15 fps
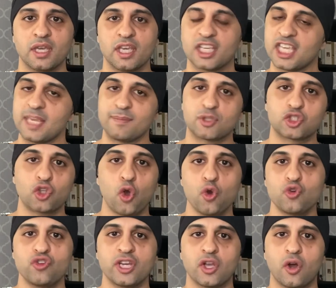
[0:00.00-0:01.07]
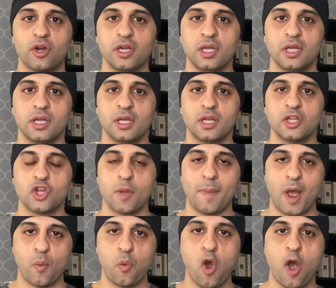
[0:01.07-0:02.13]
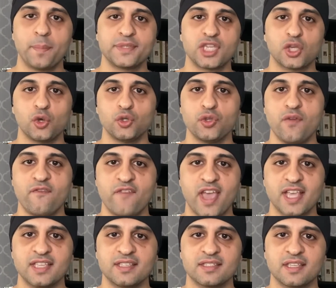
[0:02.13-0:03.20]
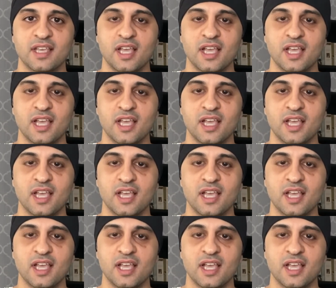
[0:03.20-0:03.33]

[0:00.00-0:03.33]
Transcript: keep soldiering on, no matter what obstacle you face,